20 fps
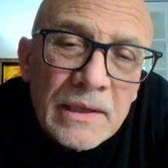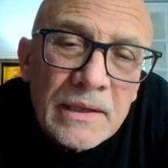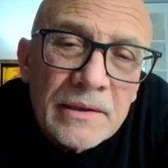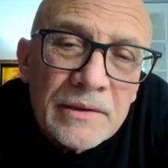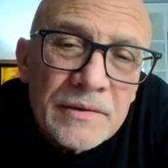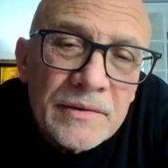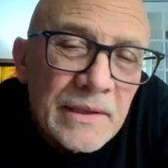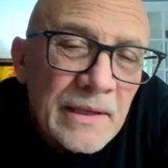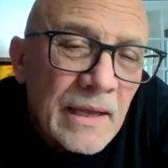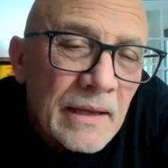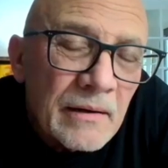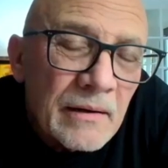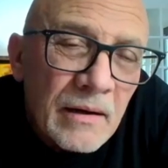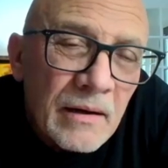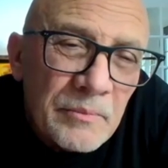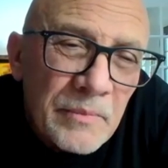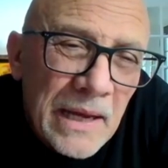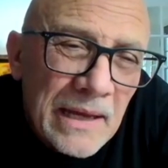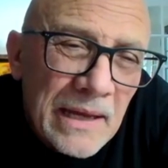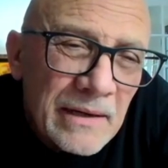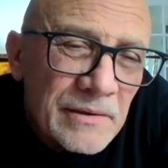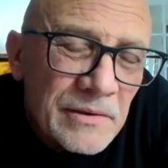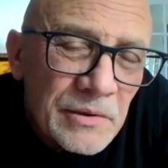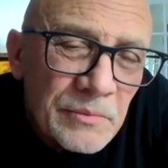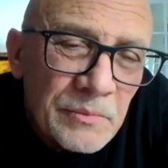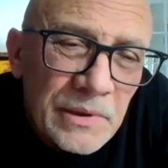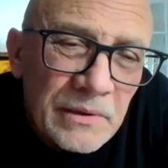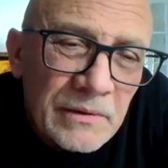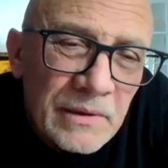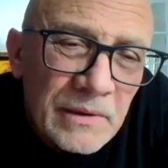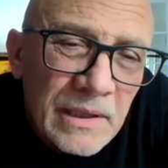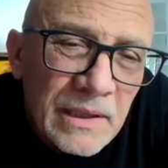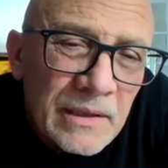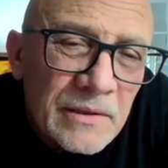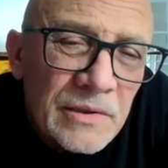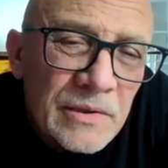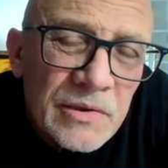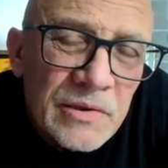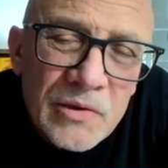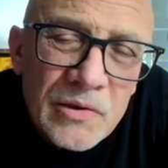And you see that unmanageability
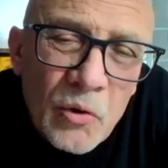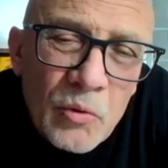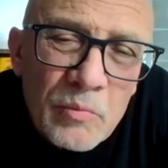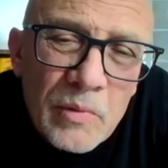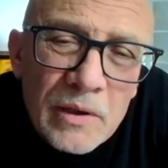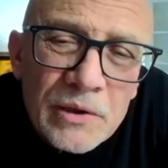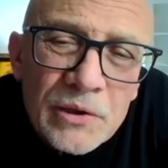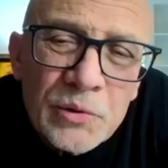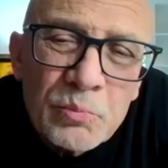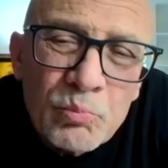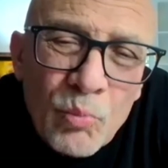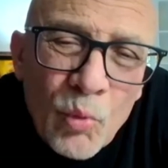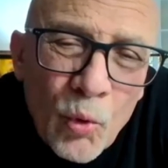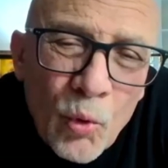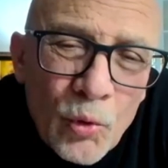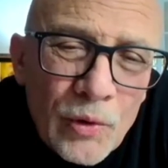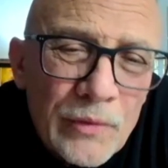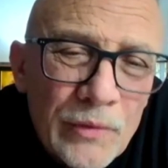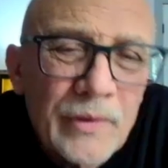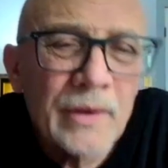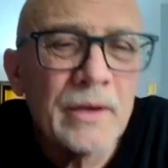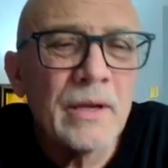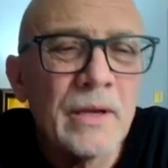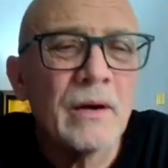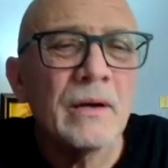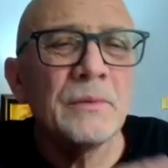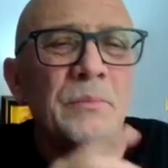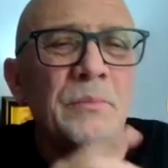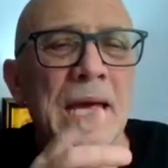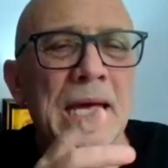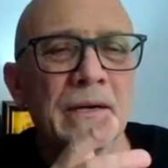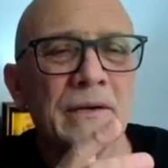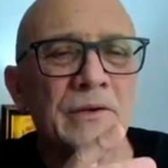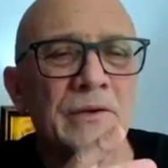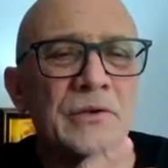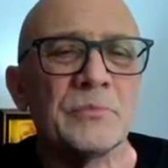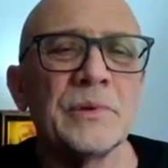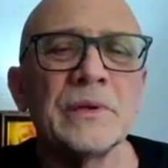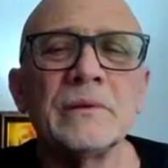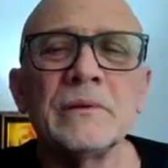is so much more than the
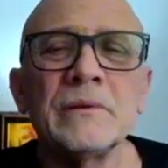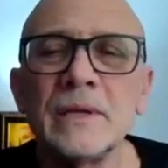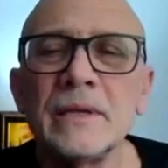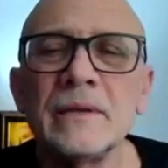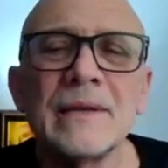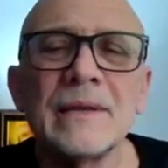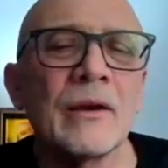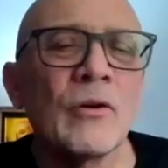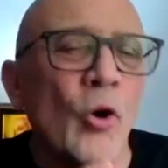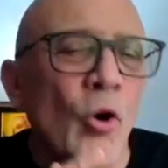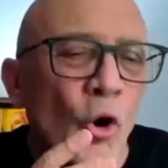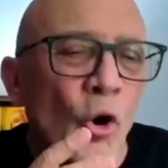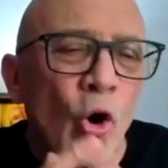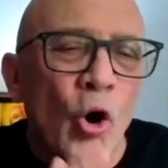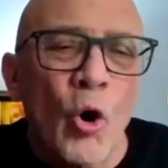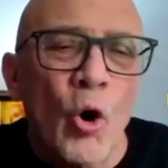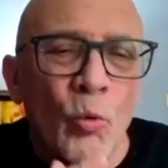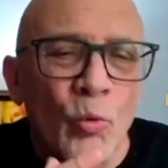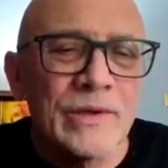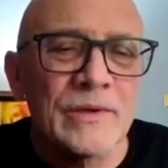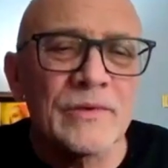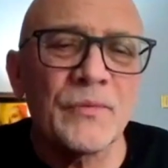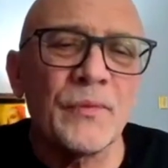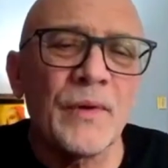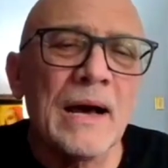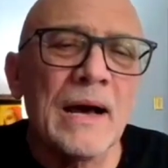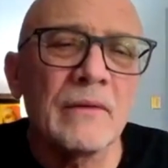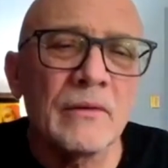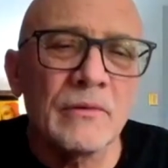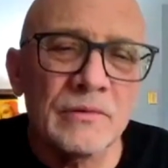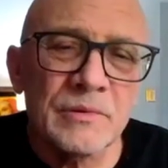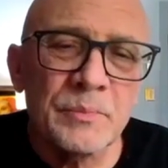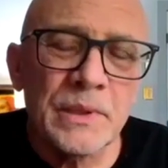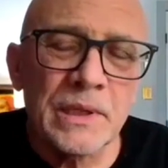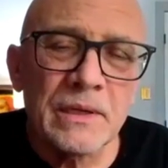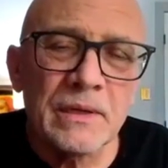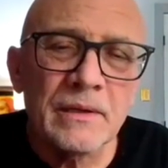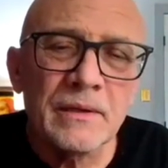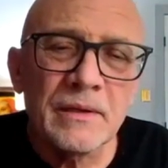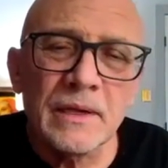unmanageability that always follows
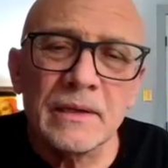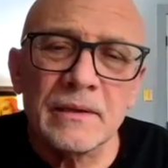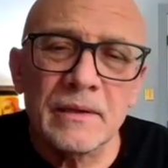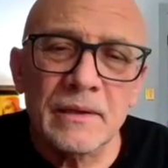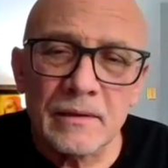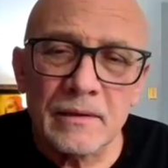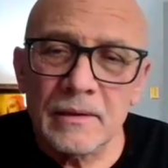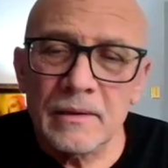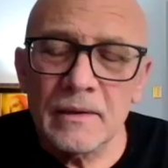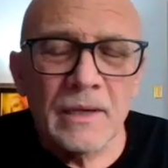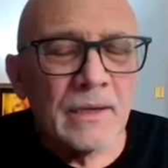being addicted.